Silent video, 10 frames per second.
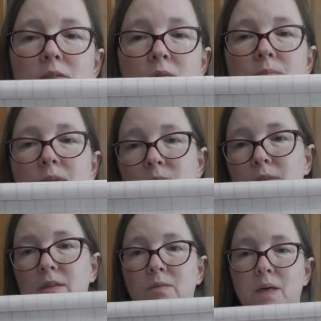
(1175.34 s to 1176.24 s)
so it
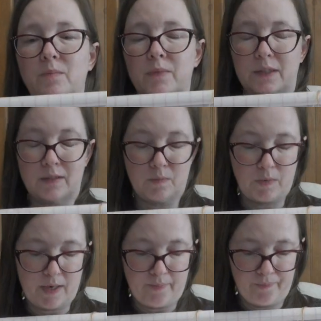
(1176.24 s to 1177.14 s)
must be in the right place,
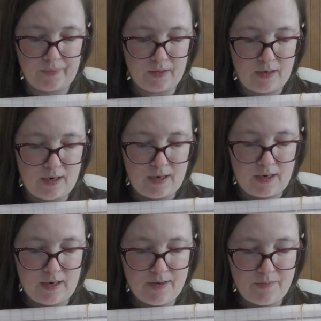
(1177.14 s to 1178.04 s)
but
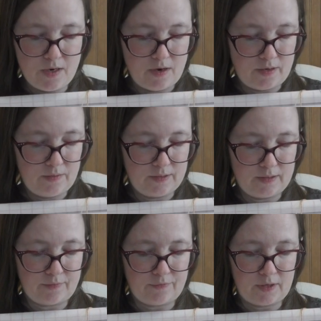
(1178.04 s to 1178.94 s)
I am not
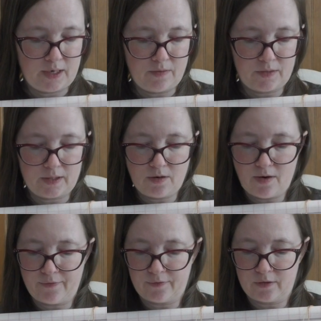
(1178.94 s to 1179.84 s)
using it for counting
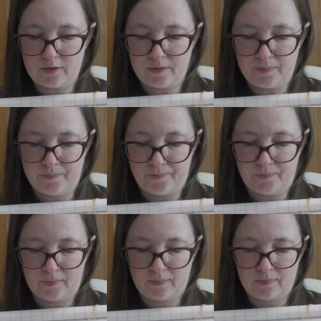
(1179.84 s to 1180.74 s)
off or
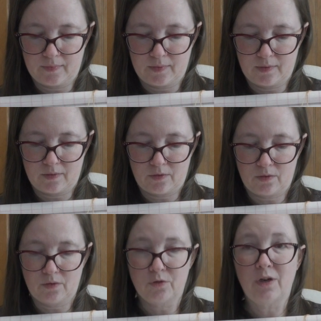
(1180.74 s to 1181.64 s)

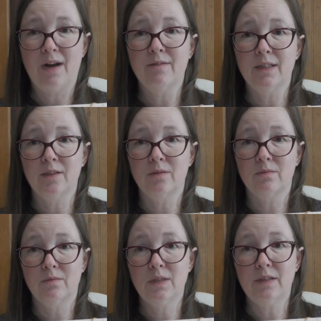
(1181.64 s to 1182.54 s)

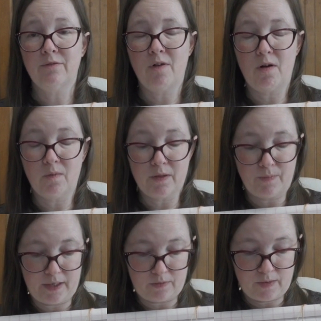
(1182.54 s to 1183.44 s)
traveling really far
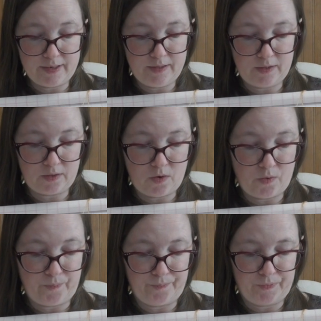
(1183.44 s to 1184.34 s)
with my thread.
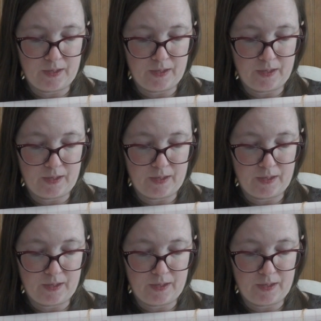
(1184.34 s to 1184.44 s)
So